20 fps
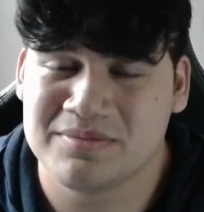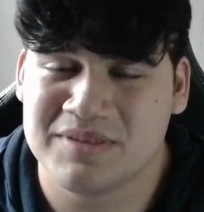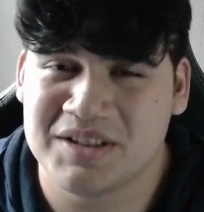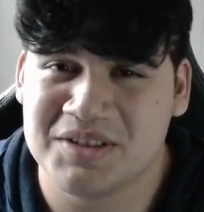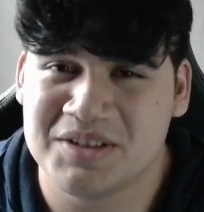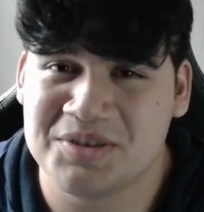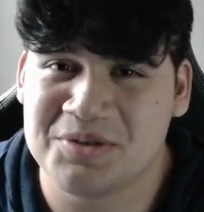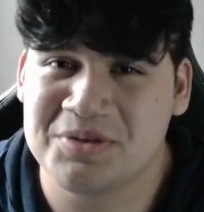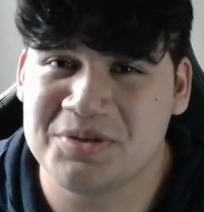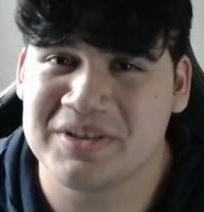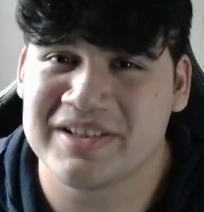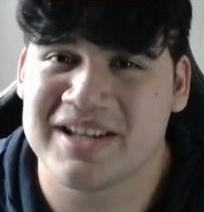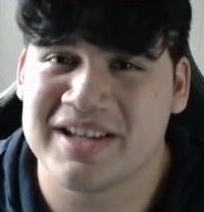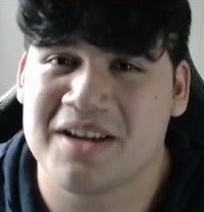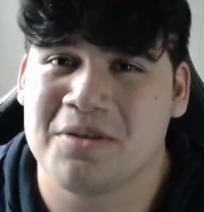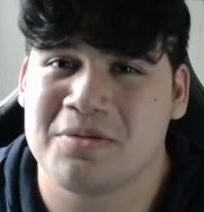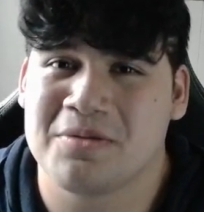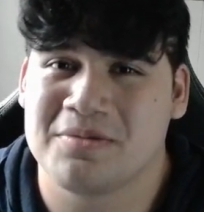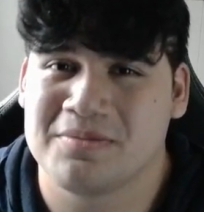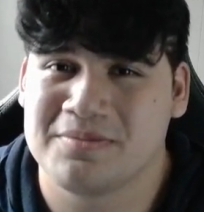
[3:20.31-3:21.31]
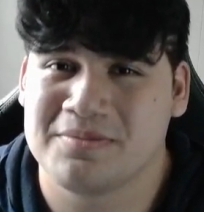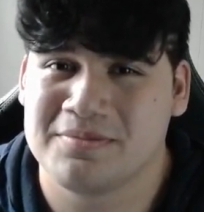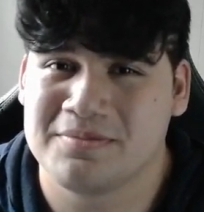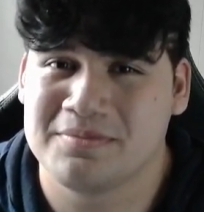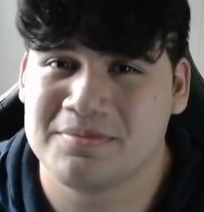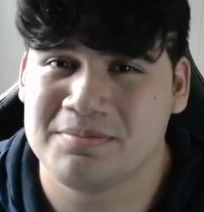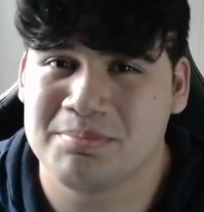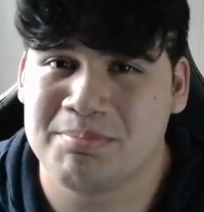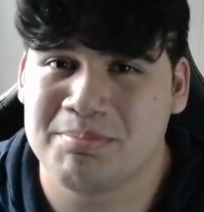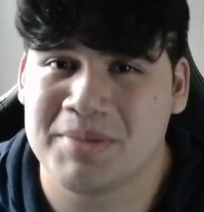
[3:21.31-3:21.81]
Azusa's out.
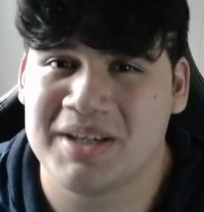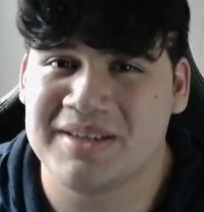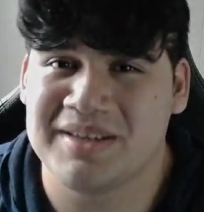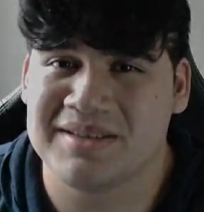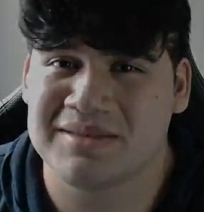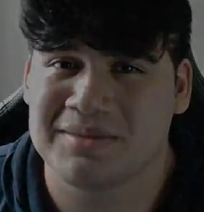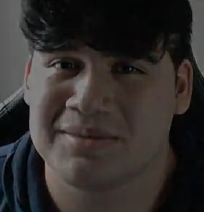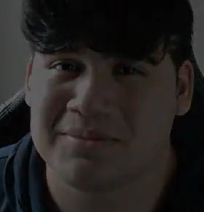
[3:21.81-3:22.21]
Peace.